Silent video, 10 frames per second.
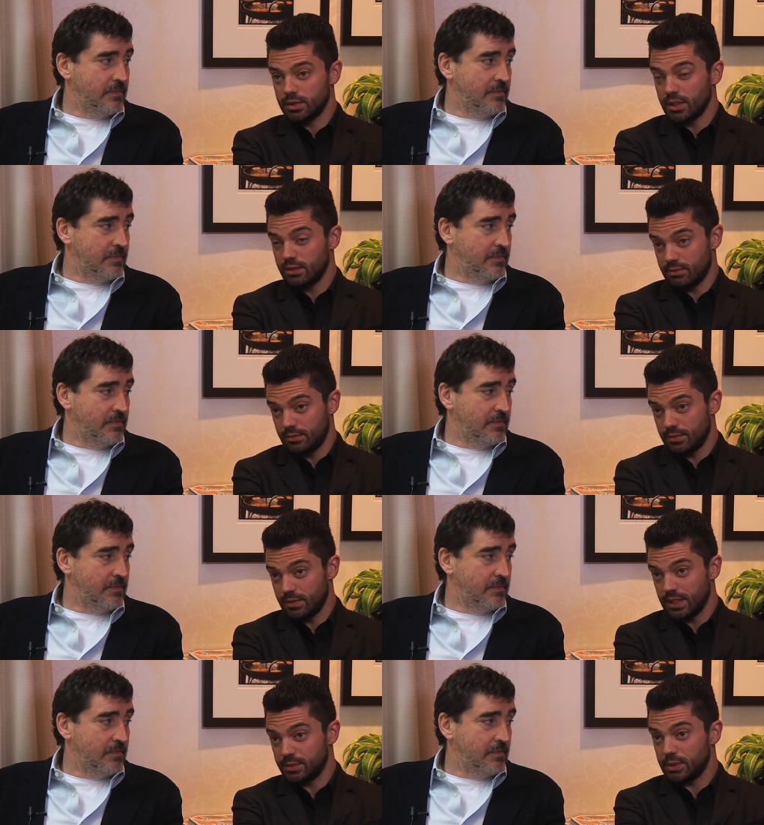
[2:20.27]
Speaker 1: done
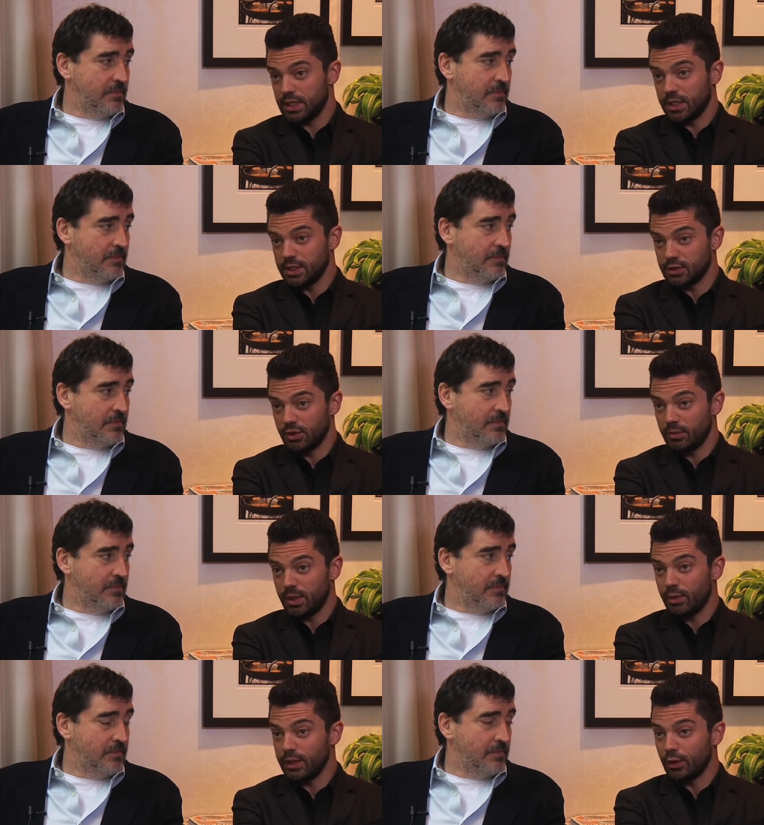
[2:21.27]
this particular
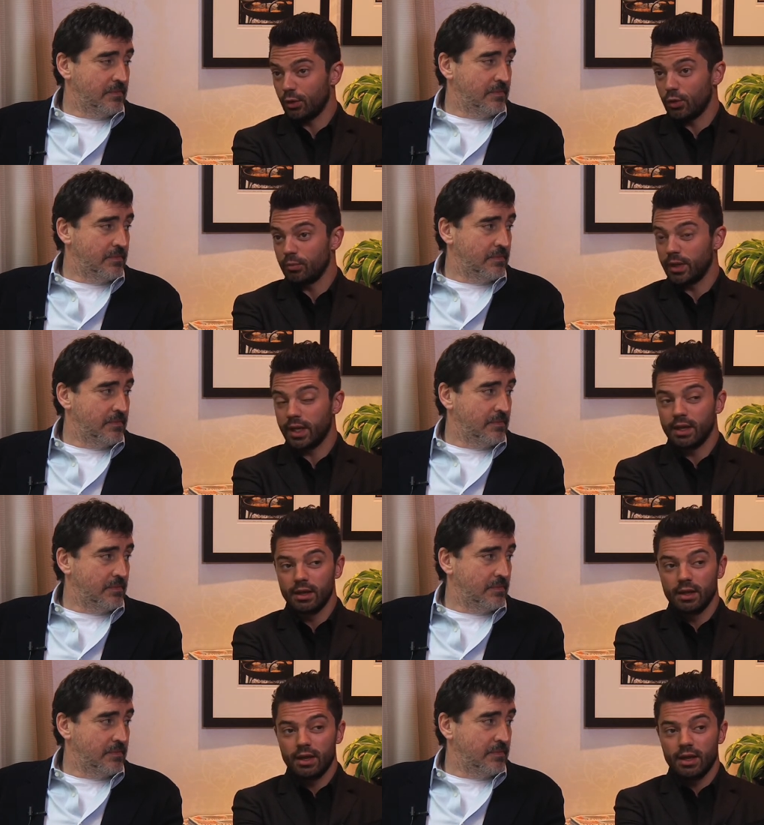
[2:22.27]
screenplay with Nick mm-hmm. Hornby
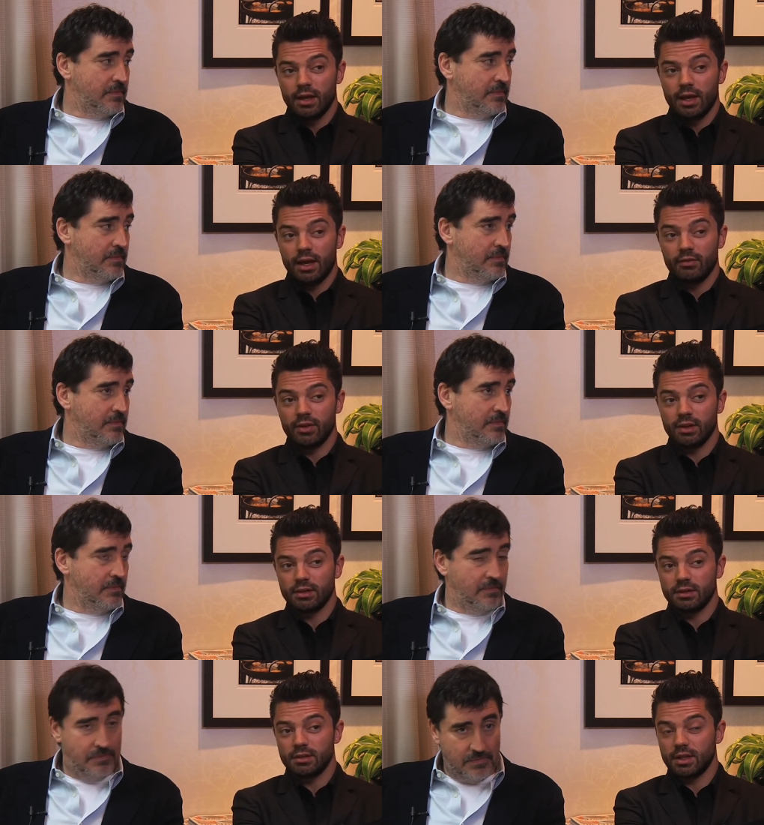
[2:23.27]

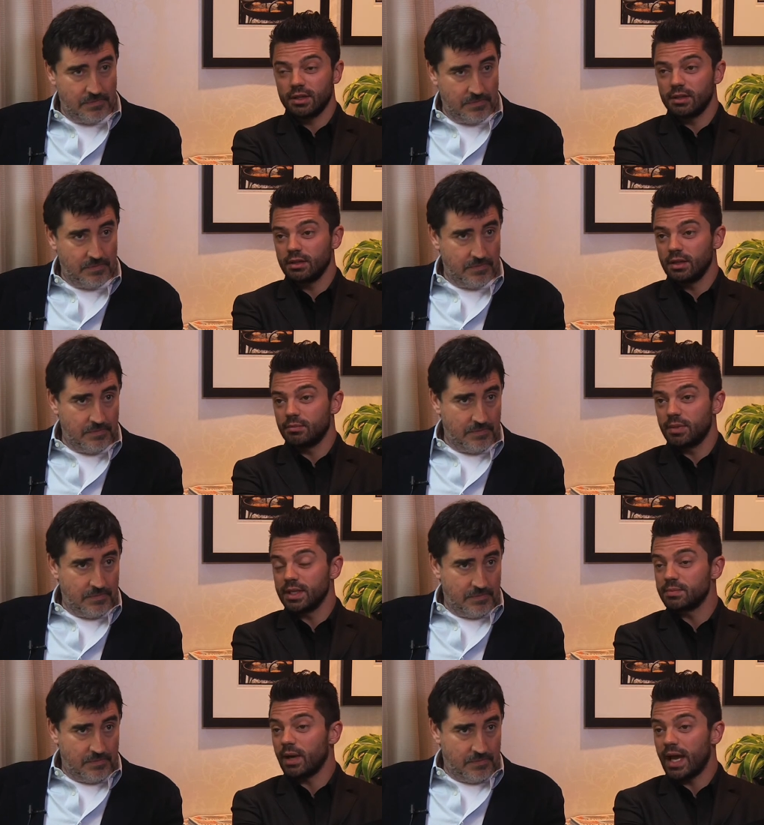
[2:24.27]
having done a
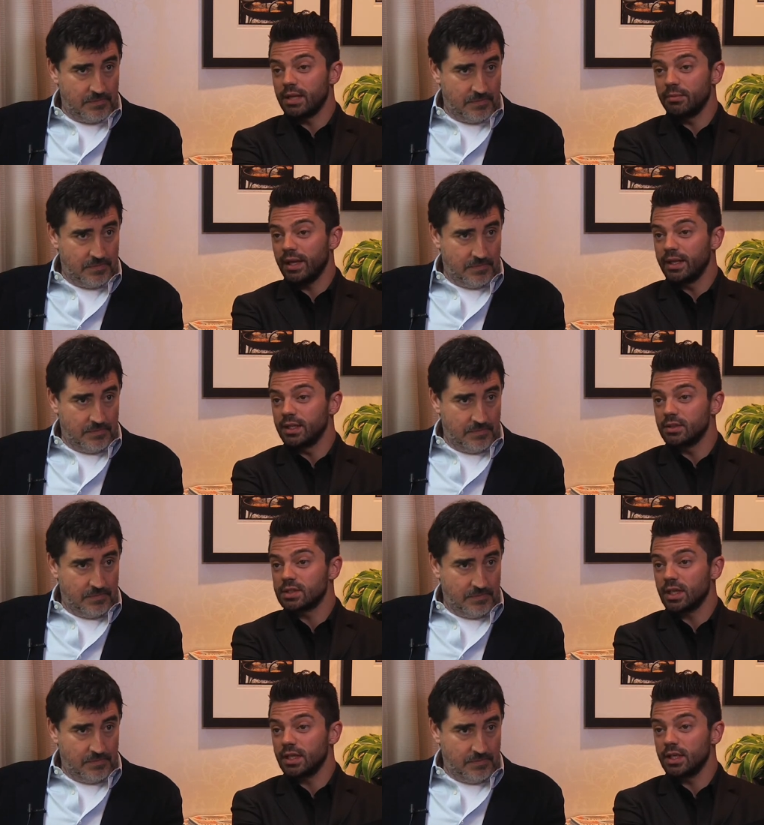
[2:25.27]
piece by Alan Bennett was
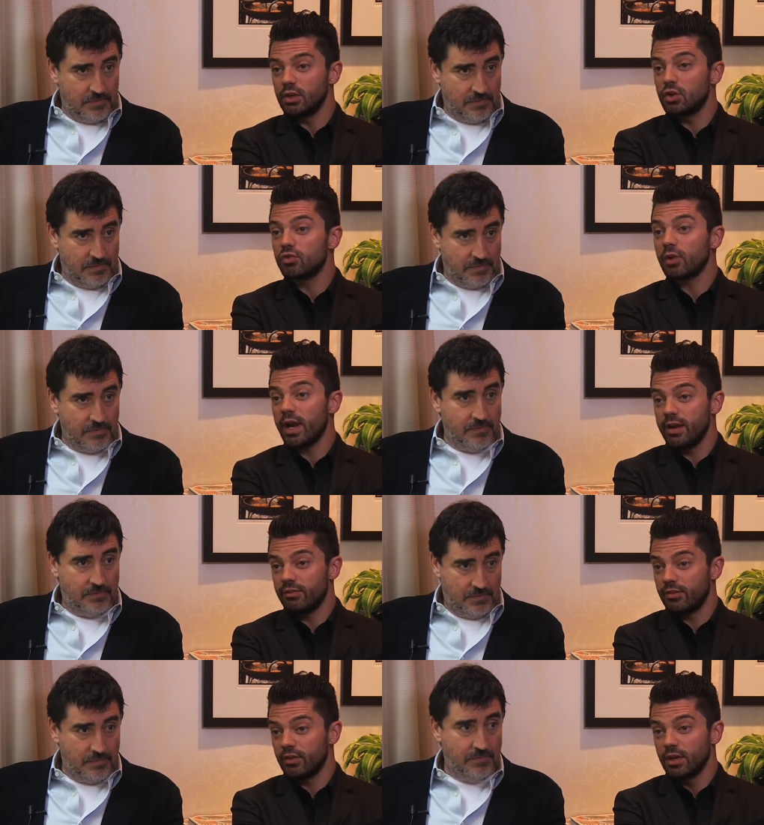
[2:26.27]
something you crave.
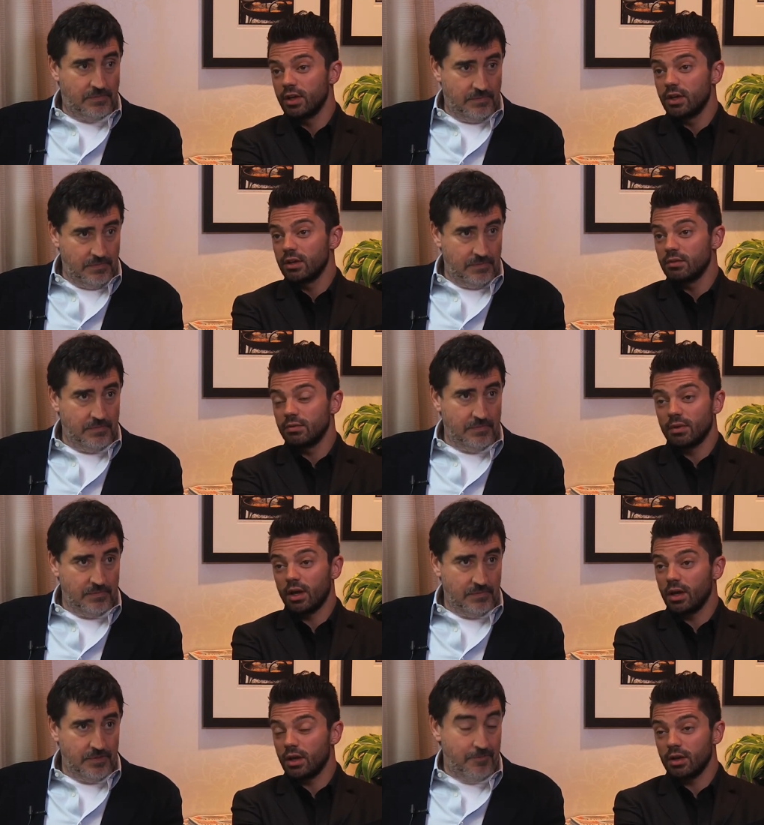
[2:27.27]

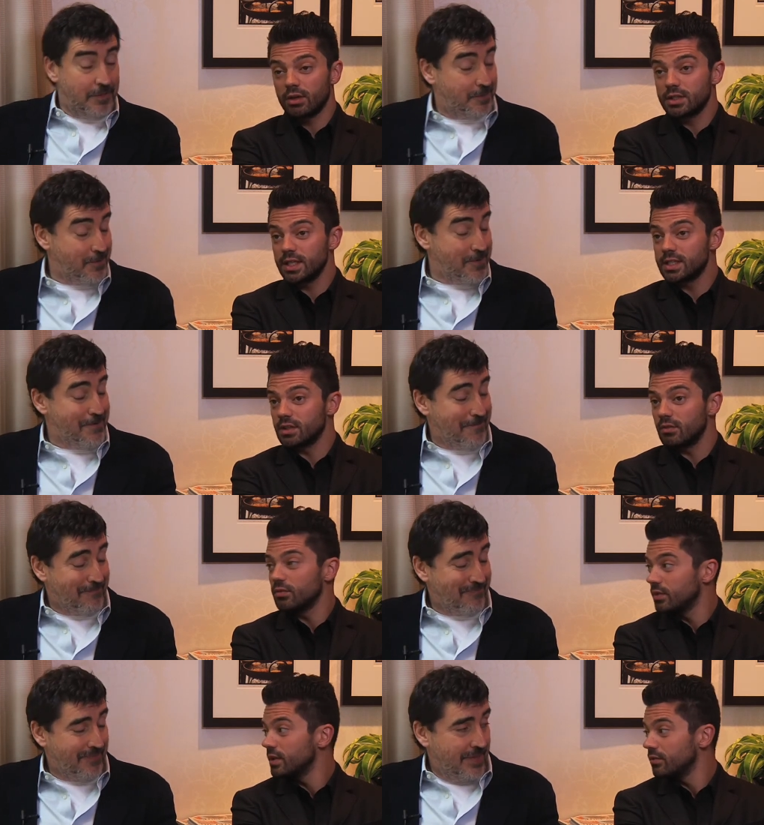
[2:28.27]
You've been spoiled.
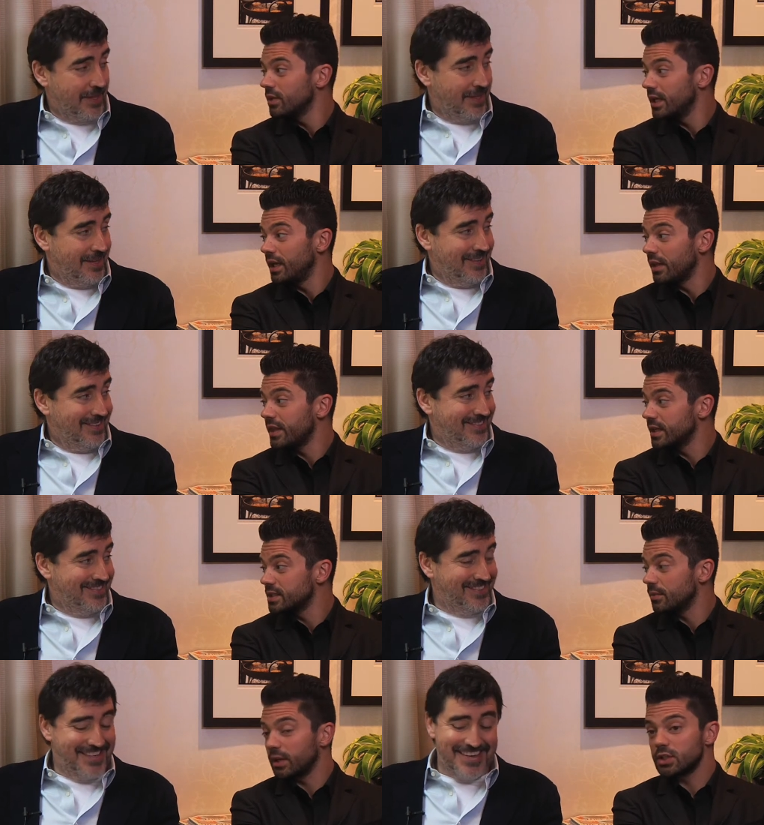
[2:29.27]
Really, I think
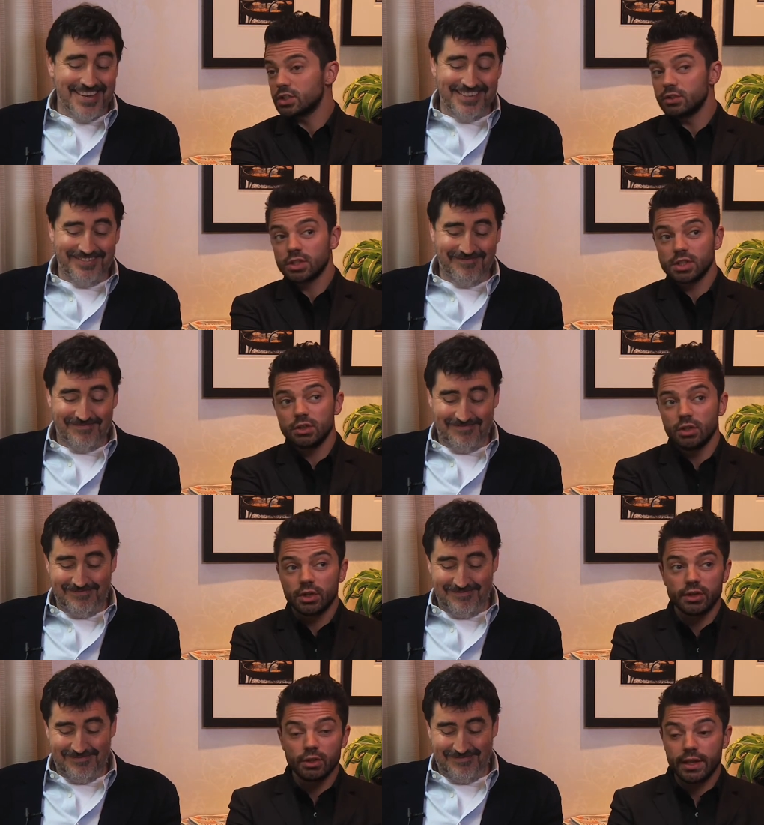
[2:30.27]
so because yeah. you just you
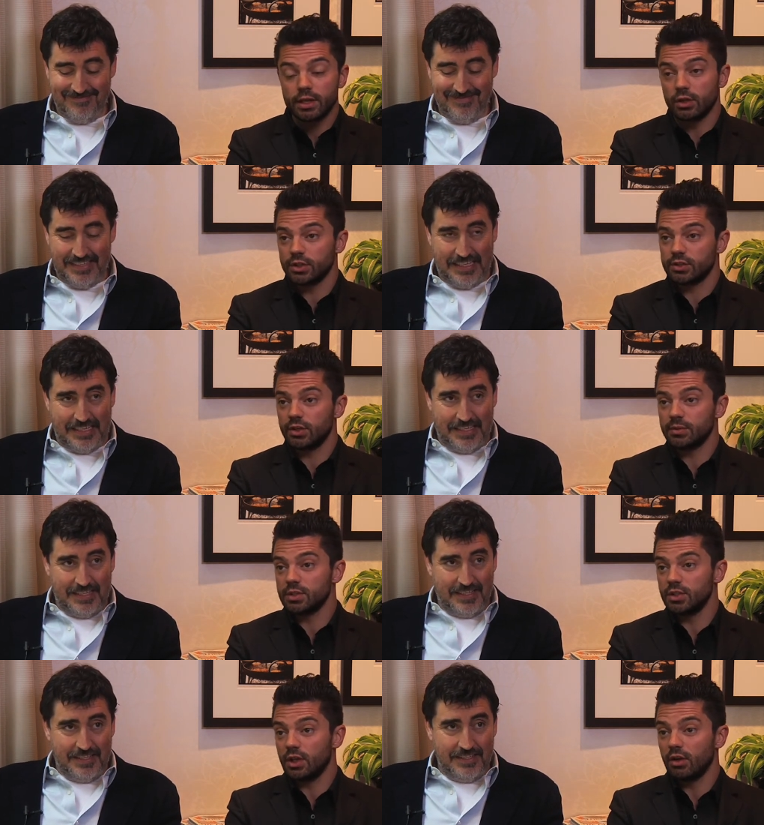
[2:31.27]
look you then look at scripts
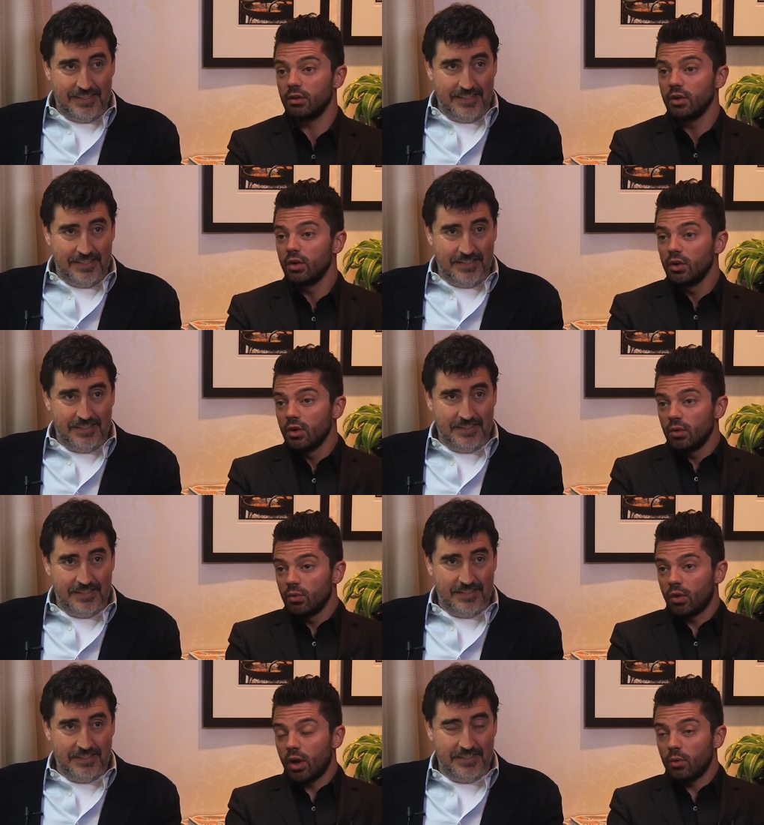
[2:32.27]
and you go,
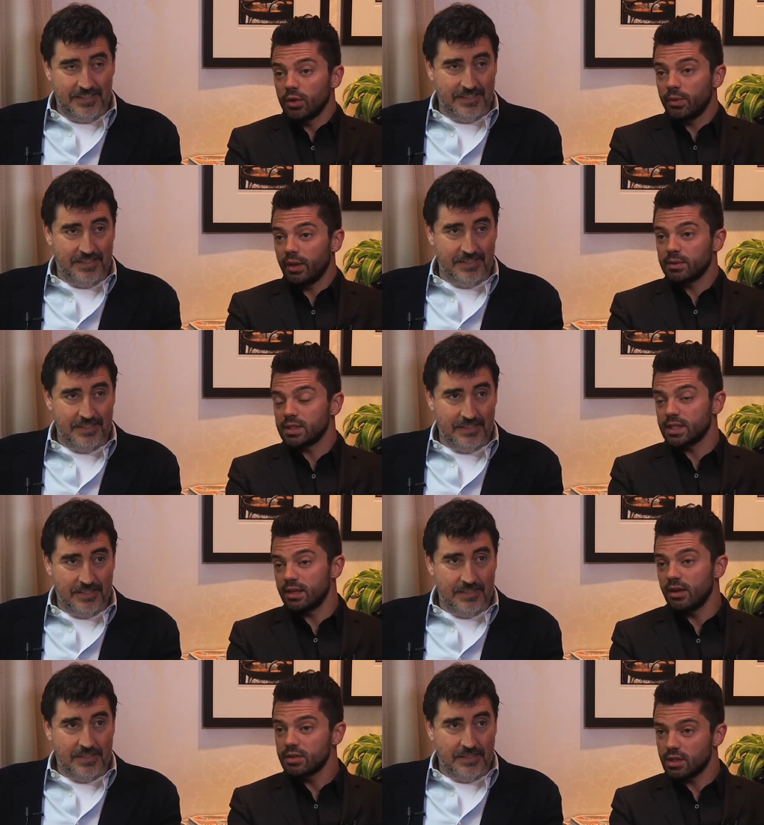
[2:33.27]
well, I want to be able to say
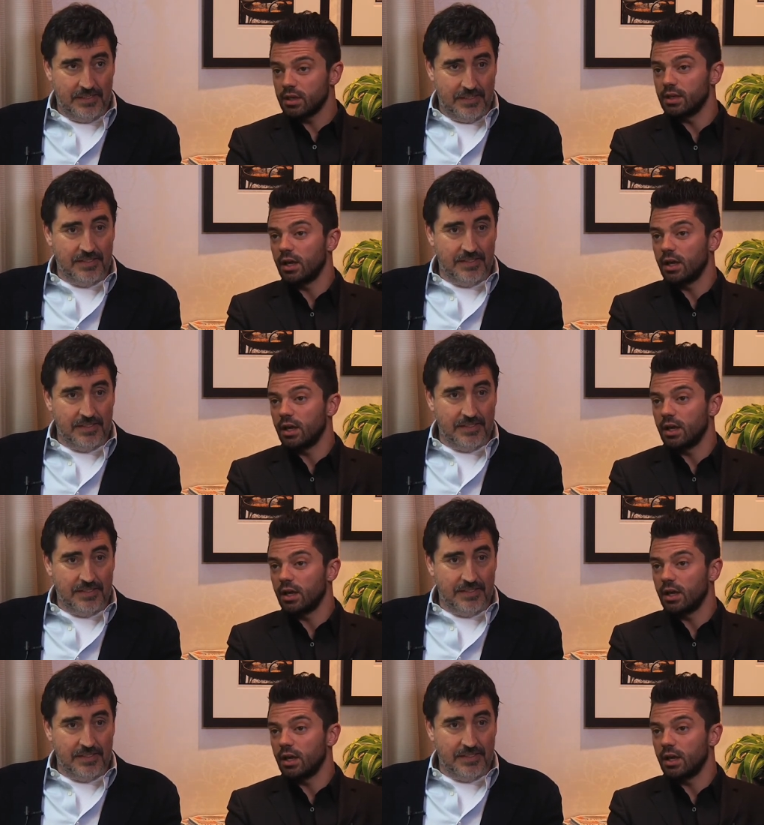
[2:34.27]
those kind of